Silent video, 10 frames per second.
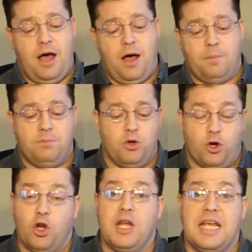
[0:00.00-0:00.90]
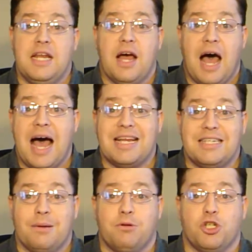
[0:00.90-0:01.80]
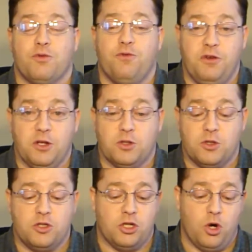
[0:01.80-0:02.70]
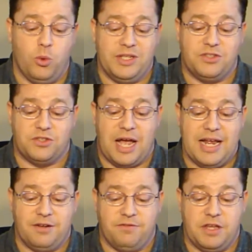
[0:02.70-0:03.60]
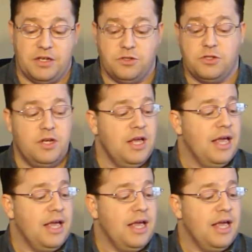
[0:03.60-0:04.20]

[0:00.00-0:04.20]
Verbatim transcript: Um, you're going to need high temperature filters to go inside of this.